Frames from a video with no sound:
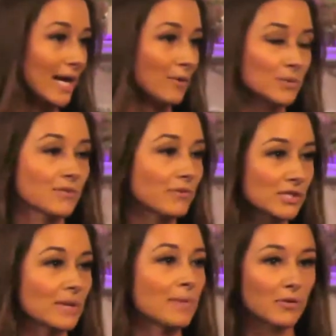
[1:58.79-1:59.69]
It was the
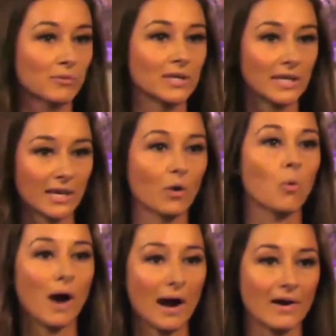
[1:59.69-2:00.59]
first time I had really
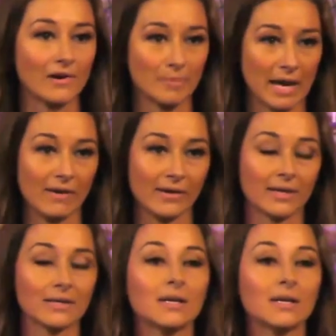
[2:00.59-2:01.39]
inquired about it.